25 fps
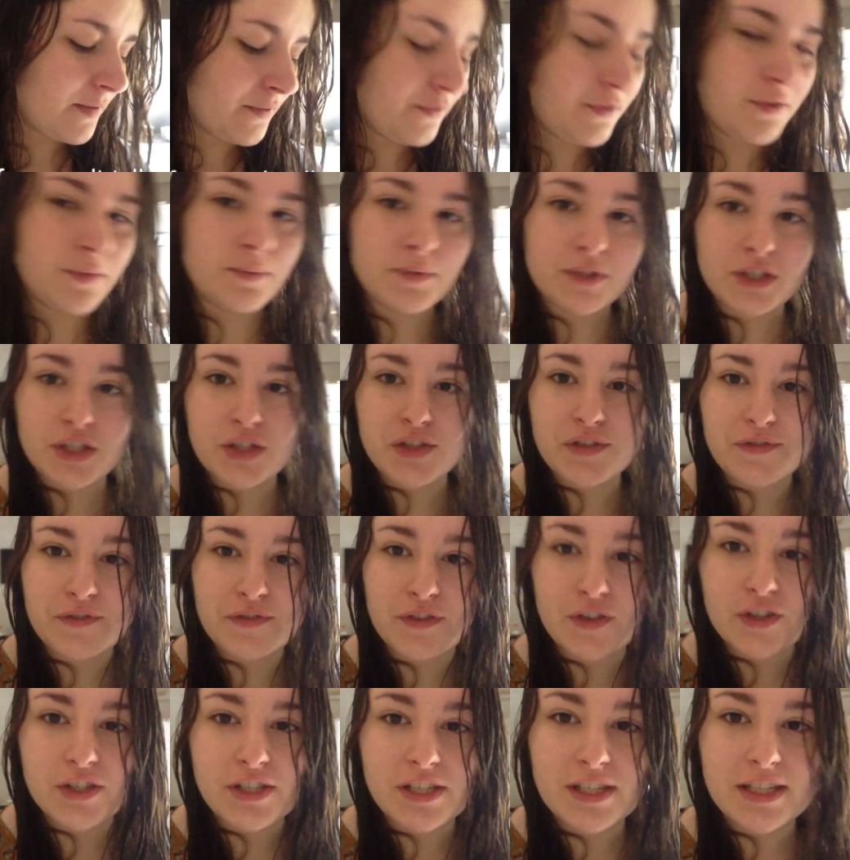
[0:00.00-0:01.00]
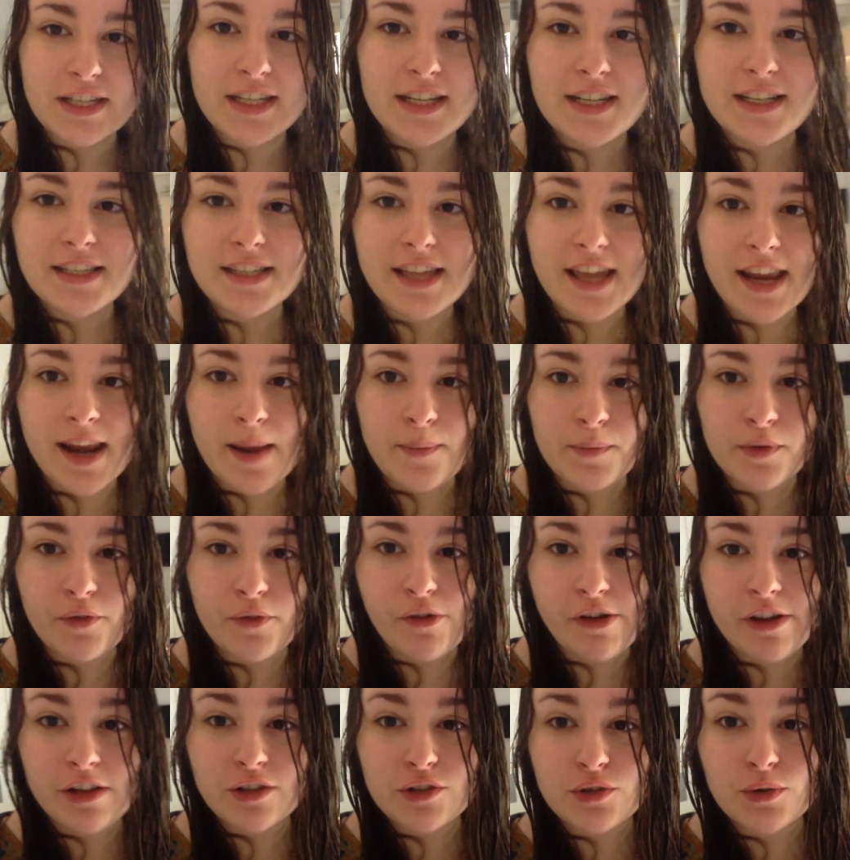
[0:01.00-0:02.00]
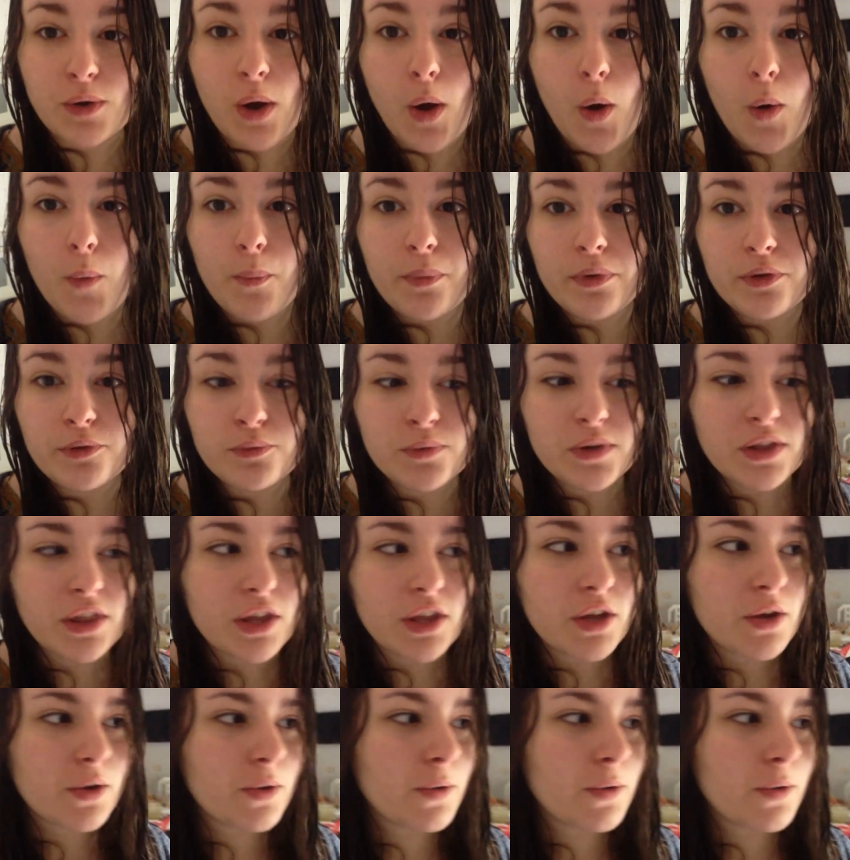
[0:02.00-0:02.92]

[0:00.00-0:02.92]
from the universities, and I'm going to open with